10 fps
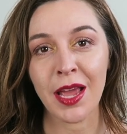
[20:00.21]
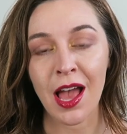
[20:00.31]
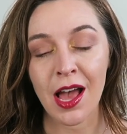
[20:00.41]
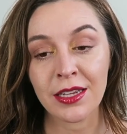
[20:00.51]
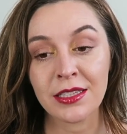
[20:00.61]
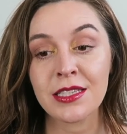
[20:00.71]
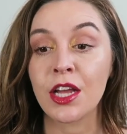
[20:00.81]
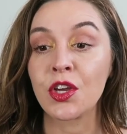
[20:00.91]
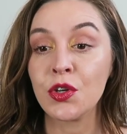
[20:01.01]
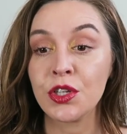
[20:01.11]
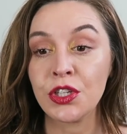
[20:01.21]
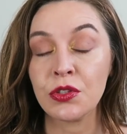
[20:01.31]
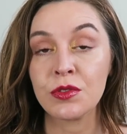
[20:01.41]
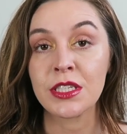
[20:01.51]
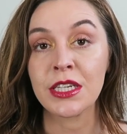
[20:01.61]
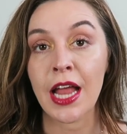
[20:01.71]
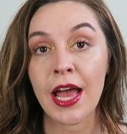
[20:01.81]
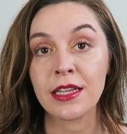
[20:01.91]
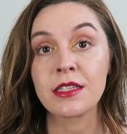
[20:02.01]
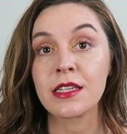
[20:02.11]
my eyes. I could use it
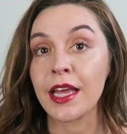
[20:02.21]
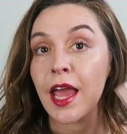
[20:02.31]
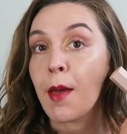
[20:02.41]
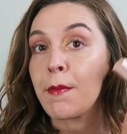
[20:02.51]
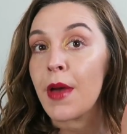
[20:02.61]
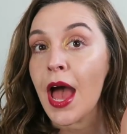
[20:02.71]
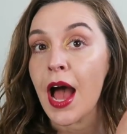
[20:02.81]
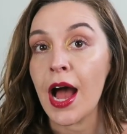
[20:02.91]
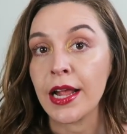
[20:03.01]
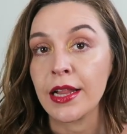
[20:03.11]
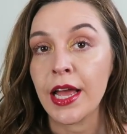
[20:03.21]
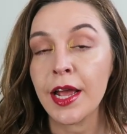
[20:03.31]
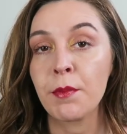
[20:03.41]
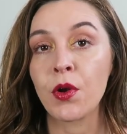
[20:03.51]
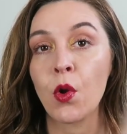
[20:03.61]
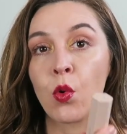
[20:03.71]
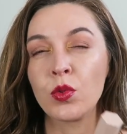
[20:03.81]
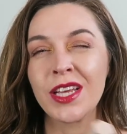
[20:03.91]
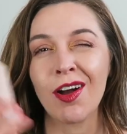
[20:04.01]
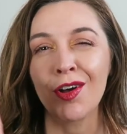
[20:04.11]
as like a matte highlight, but
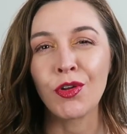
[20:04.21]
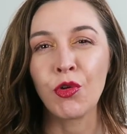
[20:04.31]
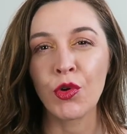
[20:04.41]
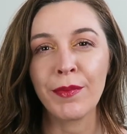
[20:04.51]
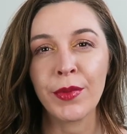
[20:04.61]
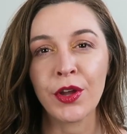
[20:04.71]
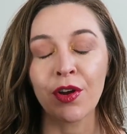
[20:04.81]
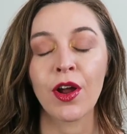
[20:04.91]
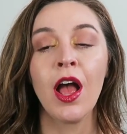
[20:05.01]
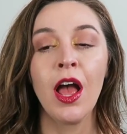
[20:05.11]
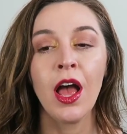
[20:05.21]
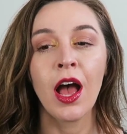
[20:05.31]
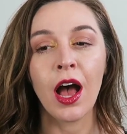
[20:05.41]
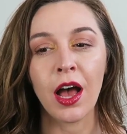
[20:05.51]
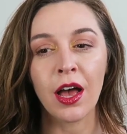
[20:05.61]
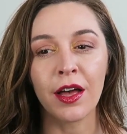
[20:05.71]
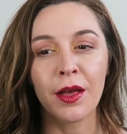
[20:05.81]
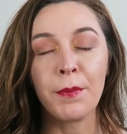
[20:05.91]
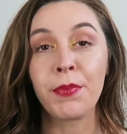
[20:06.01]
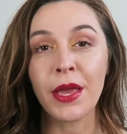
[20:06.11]
only on creamier
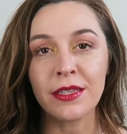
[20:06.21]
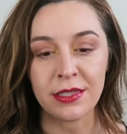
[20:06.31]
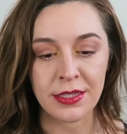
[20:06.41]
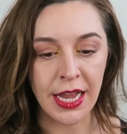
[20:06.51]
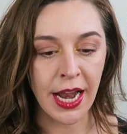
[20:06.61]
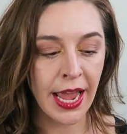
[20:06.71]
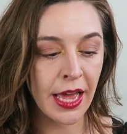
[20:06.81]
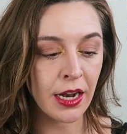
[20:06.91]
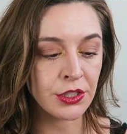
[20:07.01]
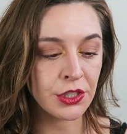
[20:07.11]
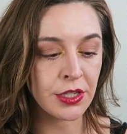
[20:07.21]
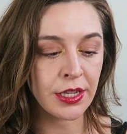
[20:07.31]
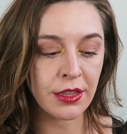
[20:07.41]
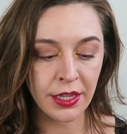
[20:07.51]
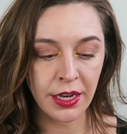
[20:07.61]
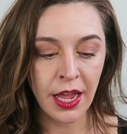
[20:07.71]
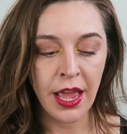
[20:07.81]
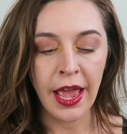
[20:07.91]
uh, bases that I had underneath it.